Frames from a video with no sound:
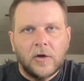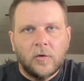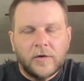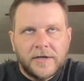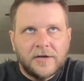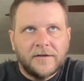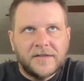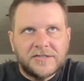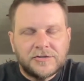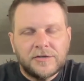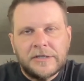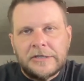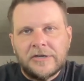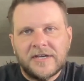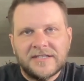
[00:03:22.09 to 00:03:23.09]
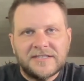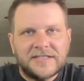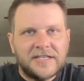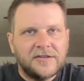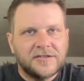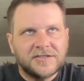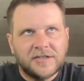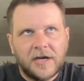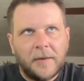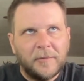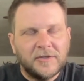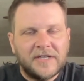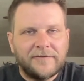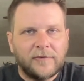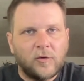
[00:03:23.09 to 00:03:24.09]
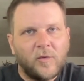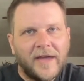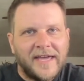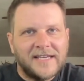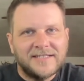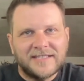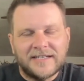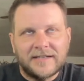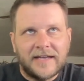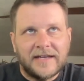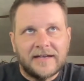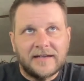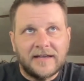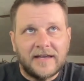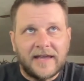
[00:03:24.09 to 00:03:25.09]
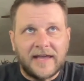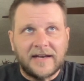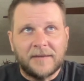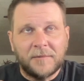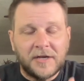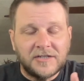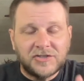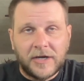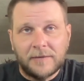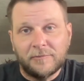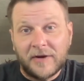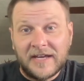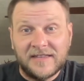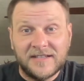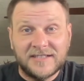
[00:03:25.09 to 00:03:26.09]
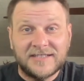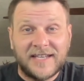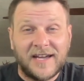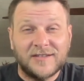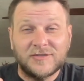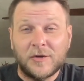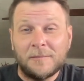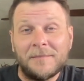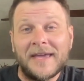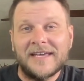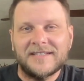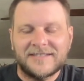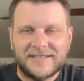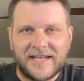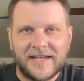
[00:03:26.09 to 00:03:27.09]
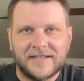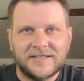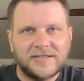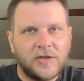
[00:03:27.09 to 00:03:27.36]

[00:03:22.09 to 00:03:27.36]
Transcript: Well, here on the screen, you can see there's a couple different ways, and I'm going to try and break this down so it makes sense.